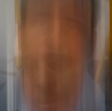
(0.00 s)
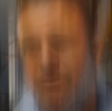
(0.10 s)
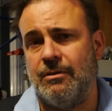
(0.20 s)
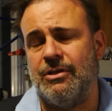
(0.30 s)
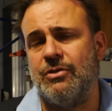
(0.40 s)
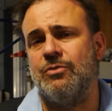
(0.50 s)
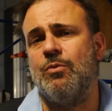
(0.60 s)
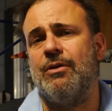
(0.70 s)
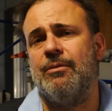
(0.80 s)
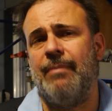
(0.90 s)
So this is
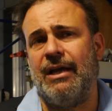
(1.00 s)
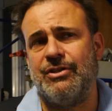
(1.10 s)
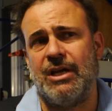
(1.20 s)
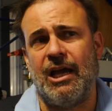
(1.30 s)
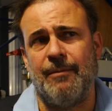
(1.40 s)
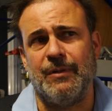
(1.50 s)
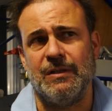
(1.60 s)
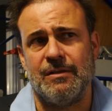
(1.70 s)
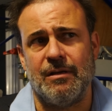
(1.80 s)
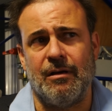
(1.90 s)
where the magic
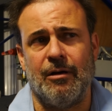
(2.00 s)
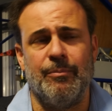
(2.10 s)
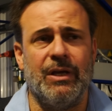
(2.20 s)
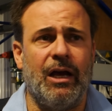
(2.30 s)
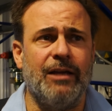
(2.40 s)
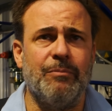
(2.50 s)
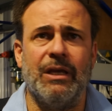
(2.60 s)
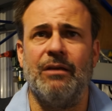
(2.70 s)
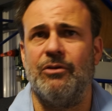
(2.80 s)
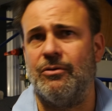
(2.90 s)
happens. Behind
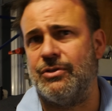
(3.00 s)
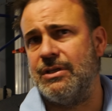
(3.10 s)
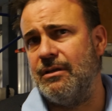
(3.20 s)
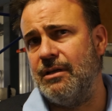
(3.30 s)
me you'll see